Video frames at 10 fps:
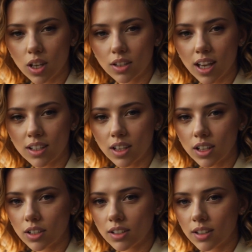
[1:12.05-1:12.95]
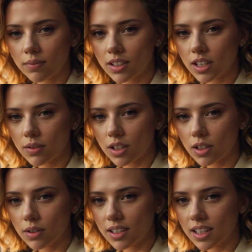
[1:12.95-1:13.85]
by taking on diverse
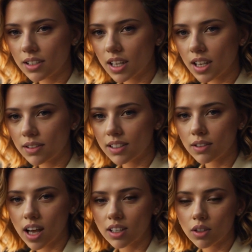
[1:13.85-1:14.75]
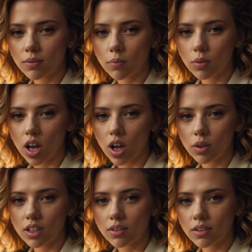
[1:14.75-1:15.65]
roles in genres ranging from
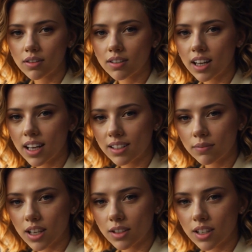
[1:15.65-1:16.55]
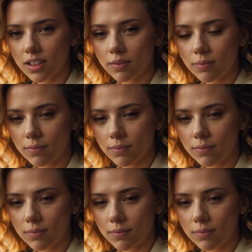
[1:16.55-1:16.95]
drama to science fiction.